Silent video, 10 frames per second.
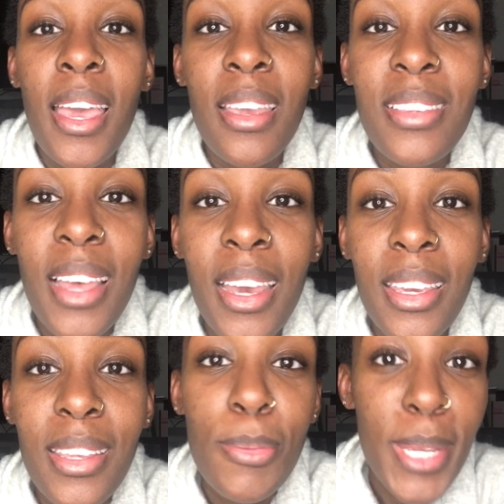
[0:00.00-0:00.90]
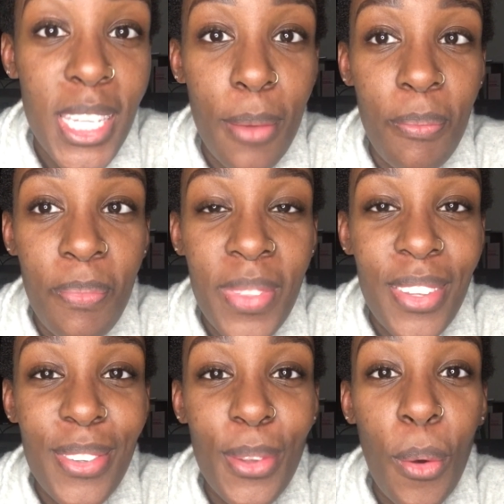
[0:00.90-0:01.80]
is that it's bedtime.
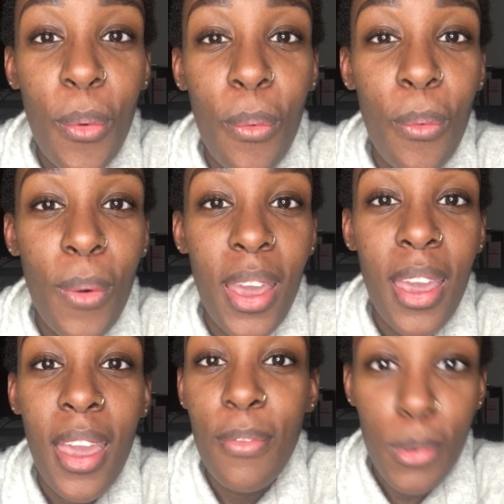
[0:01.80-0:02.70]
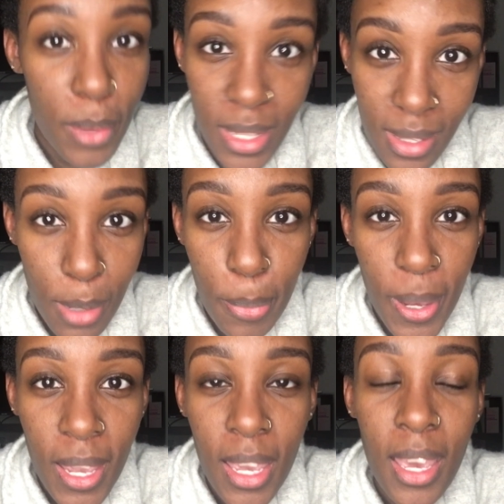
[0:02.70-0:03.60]
So everybody's
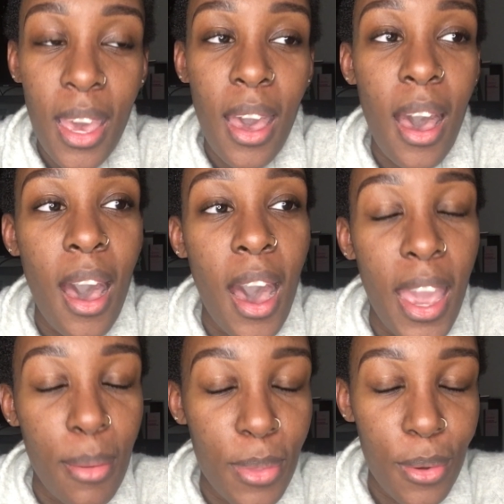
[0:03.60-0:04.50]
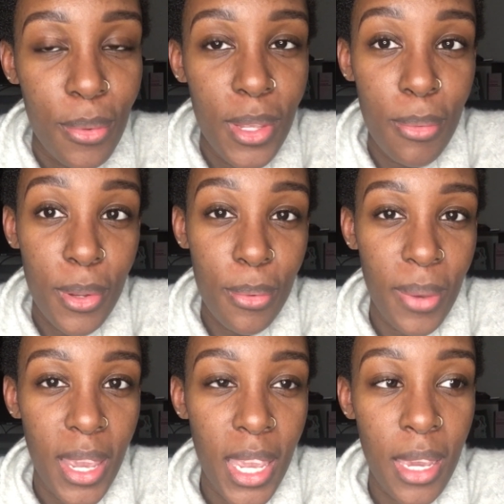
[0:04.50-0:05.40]
sleeping. I am the only one
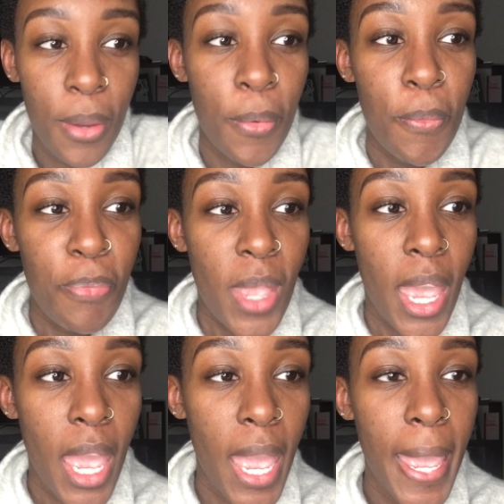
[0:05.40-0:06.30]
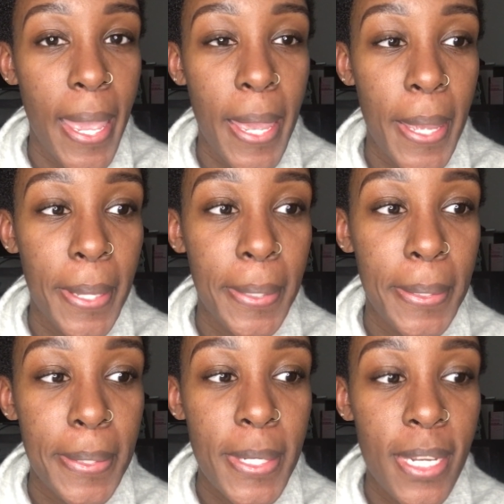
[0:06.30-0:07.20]
awake,
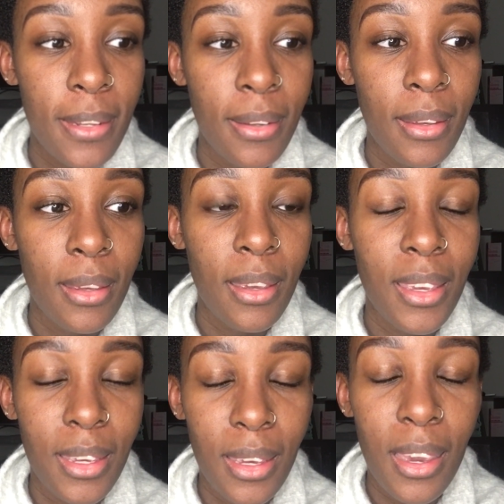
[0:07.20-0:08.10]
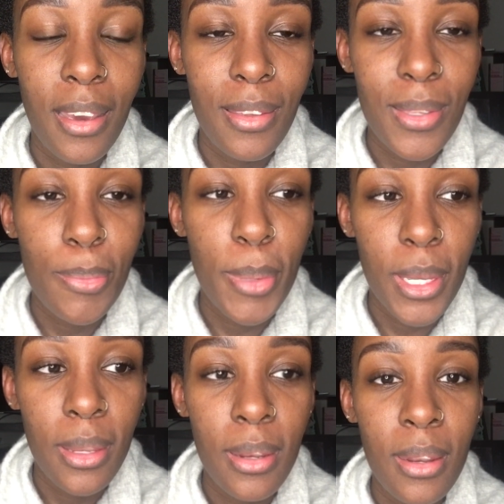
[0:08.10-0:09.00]
and it has
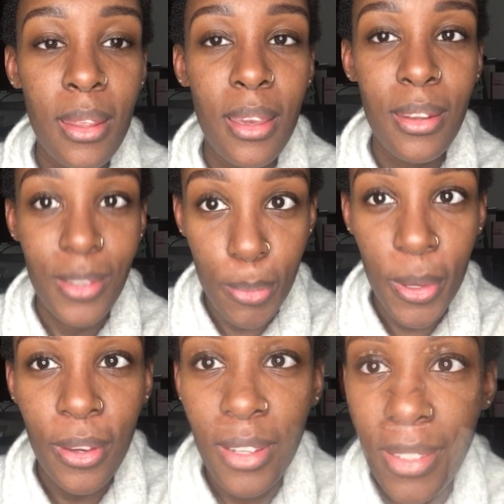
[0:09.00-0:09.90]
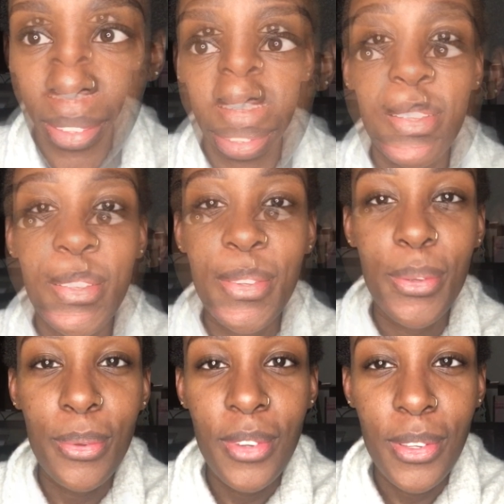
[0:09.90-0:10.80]
been an experience.
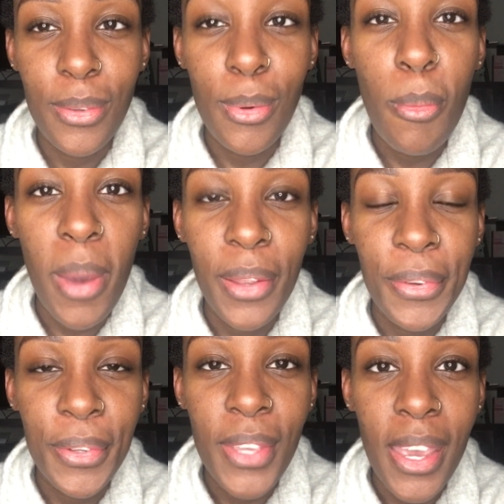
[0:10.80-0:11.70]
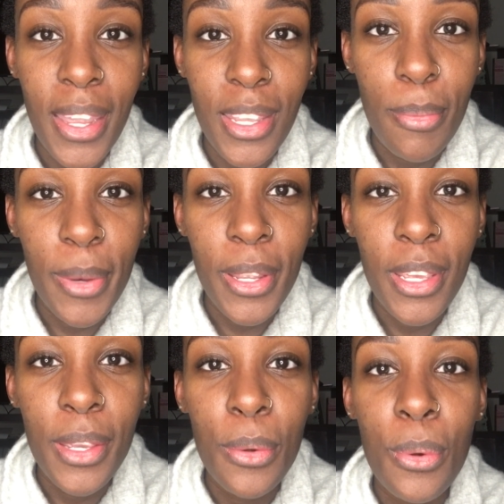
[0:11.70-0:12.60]
So just a reminder to
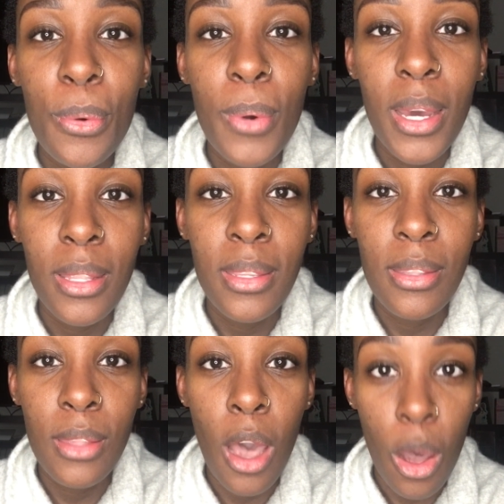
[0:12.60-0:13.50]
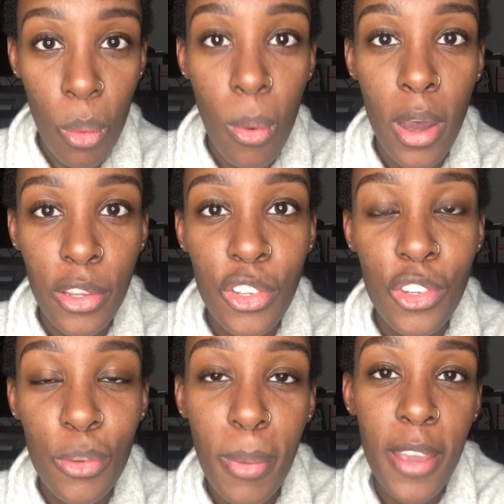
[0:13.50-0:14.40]
anybody who had not
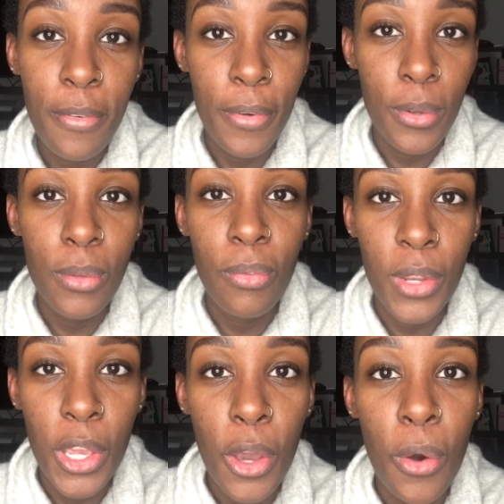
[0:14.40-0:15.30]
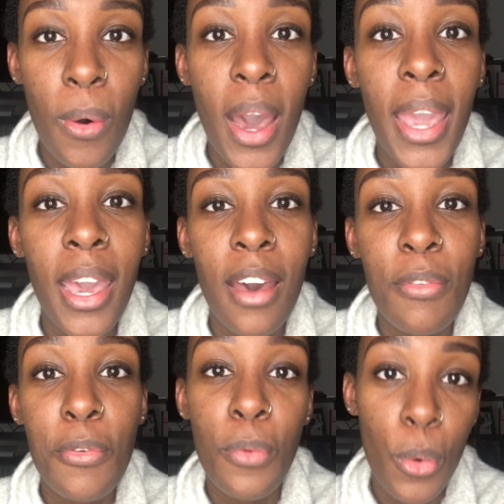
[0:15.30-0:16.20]
watched my first video, I have
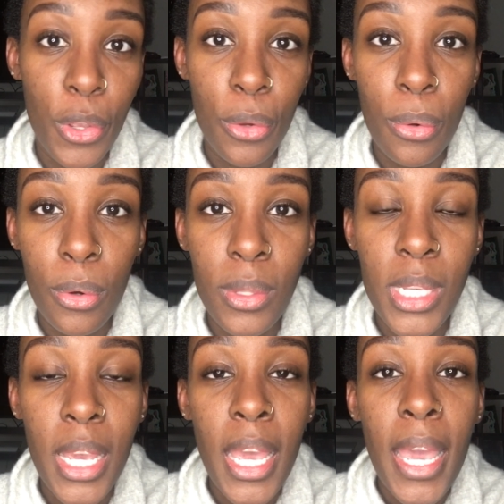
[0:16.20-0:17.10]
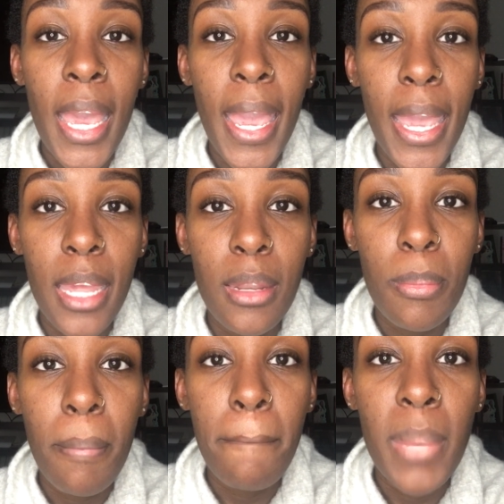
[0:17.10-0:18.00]
a 4-year-old, and
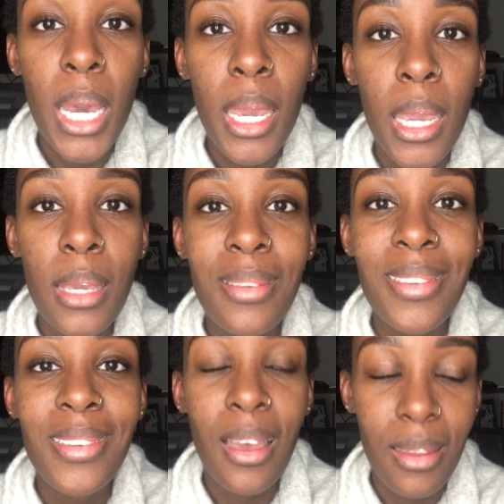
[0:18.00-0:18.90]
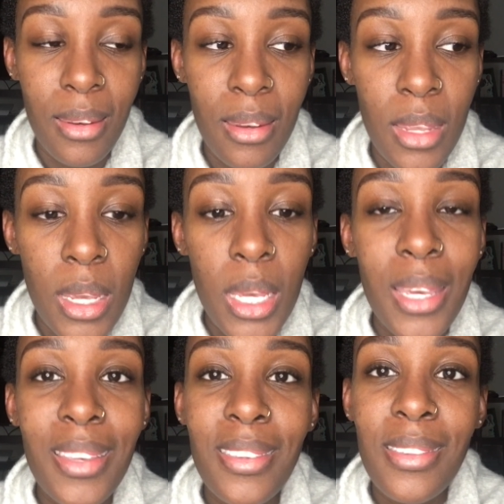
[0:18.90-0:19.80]
my son
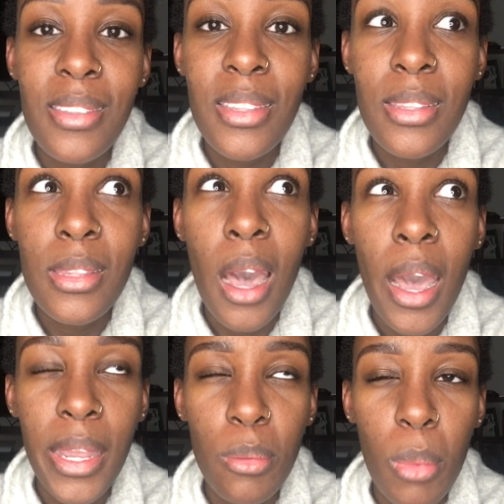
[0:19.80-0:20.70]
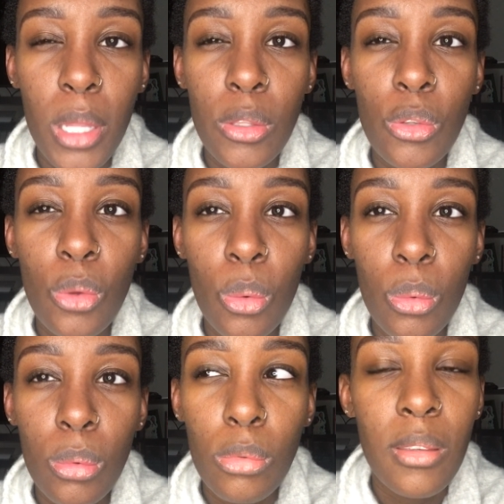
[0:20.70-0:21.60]
is 9 months
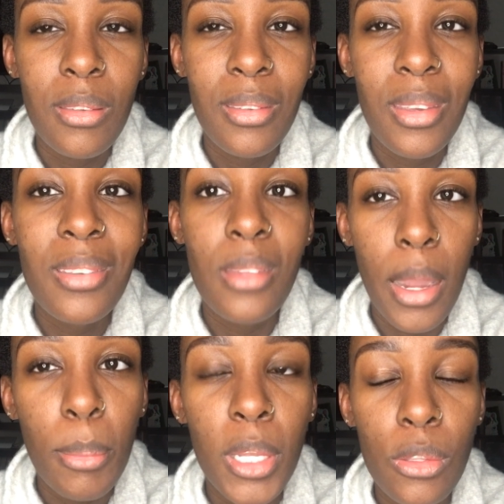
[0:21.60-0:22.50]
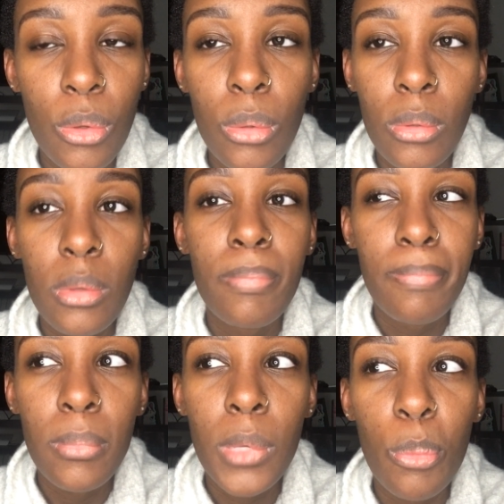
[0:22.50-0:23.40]
old. He's 9 months old,
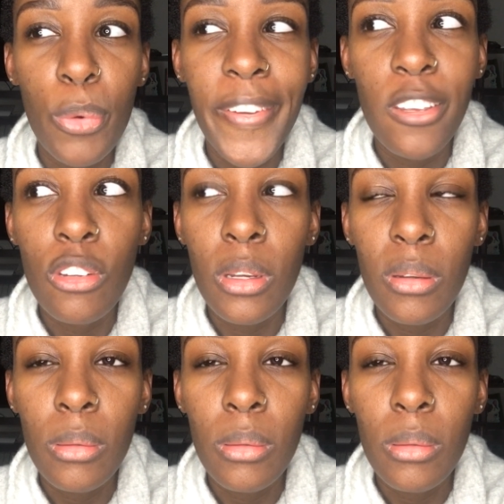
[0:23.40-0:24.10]
I'm pretty sure.